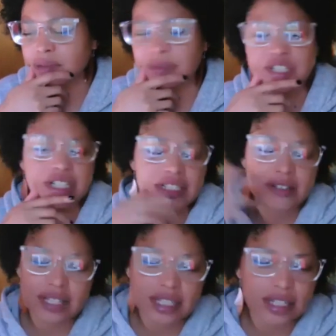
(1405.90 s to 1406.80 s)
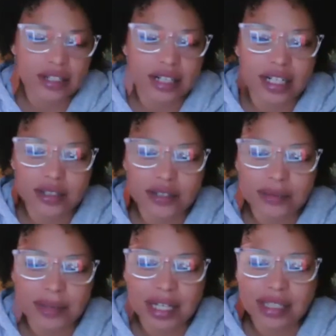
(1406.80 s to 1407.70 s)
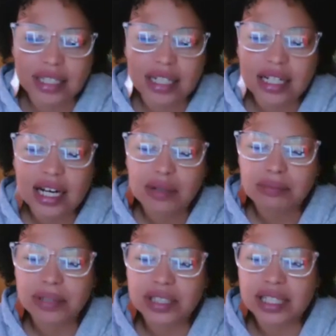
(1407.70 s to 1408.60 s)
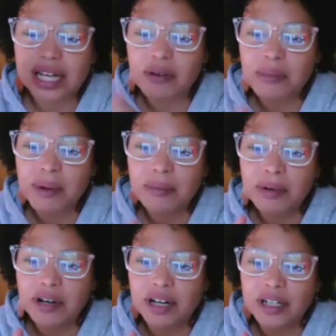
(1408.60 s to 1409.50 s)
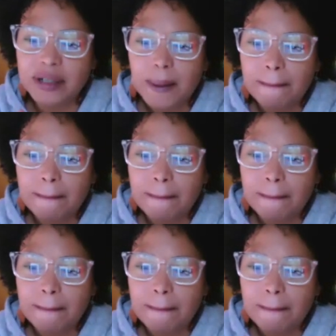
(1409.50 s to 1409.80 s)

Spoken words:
Michigan. So these things are not new to me. But like I remember